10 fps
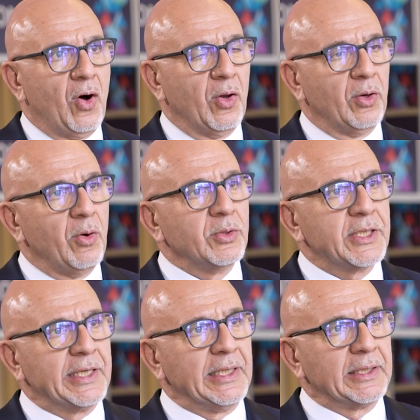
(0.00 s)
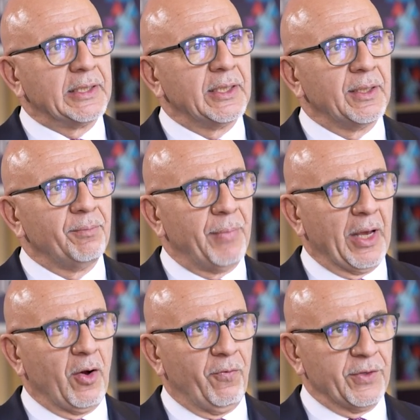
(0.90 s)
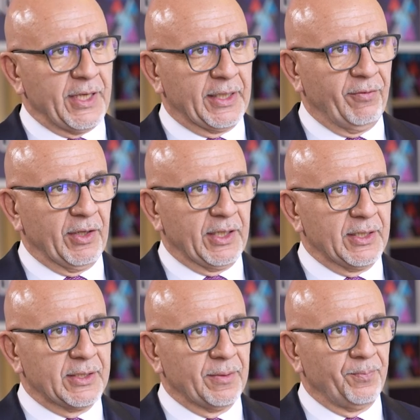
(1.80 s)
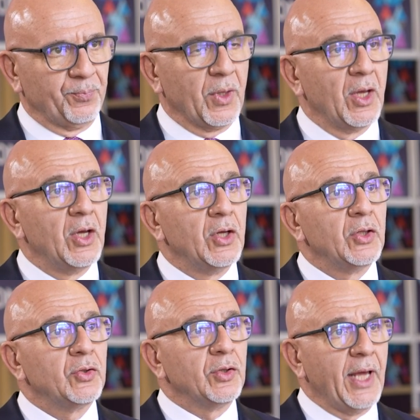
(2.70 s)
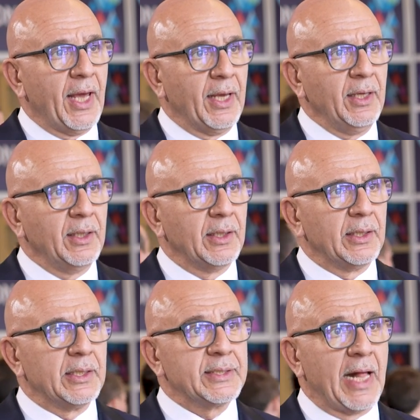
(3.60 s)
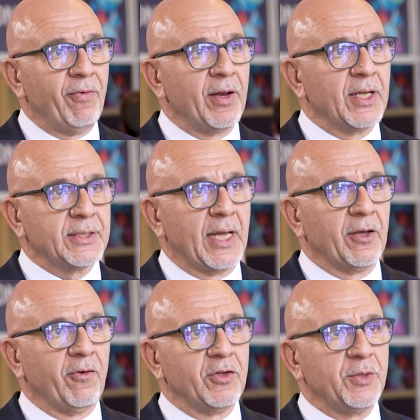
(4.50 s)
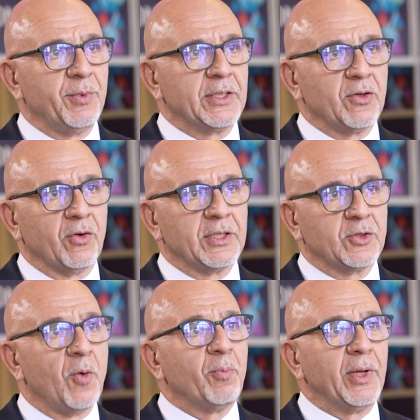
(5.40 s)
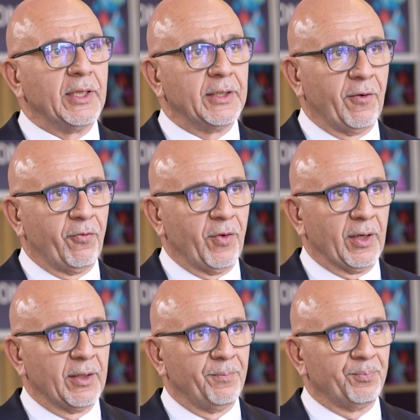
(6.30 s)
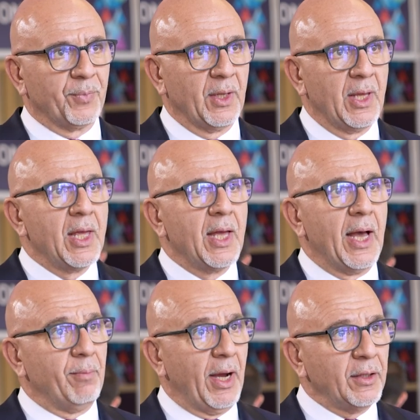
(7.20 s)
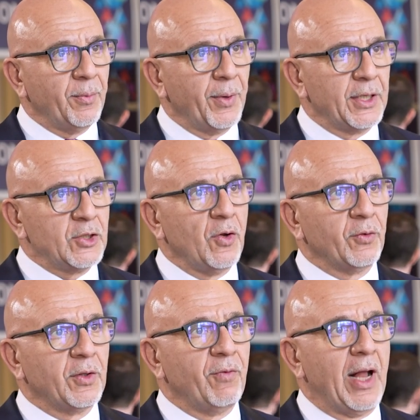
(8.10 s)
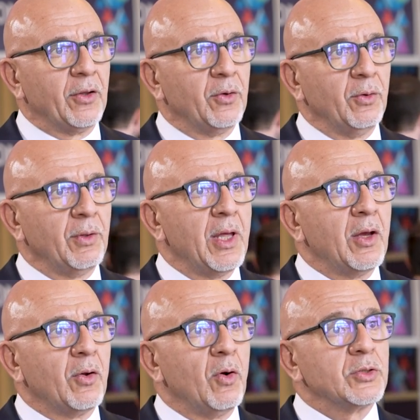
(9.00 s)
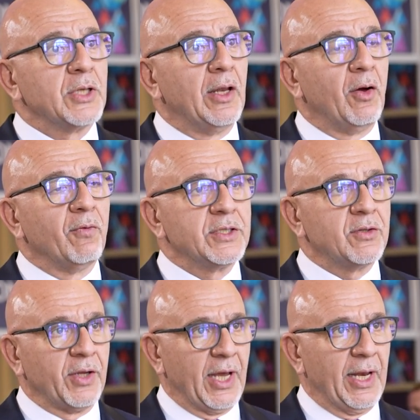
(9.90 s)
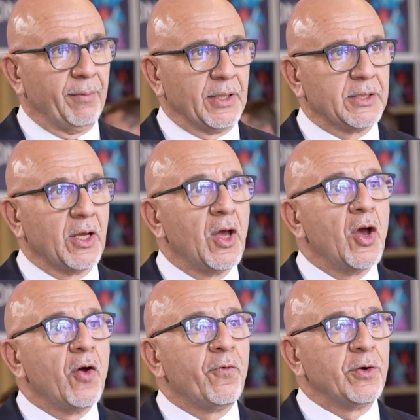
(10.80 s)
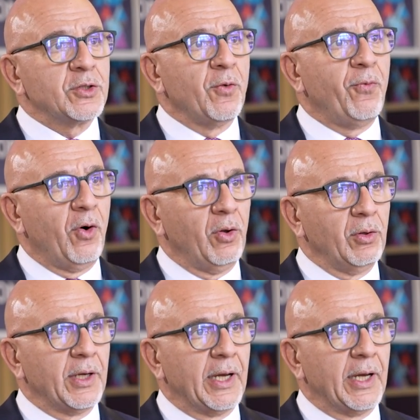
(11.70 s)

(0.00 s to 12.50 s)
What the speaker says: on low-skilled back office activities. Today, the self-understanding of a GBS organization is completely different. And my interpretation of the value goes along with three elements. First of all,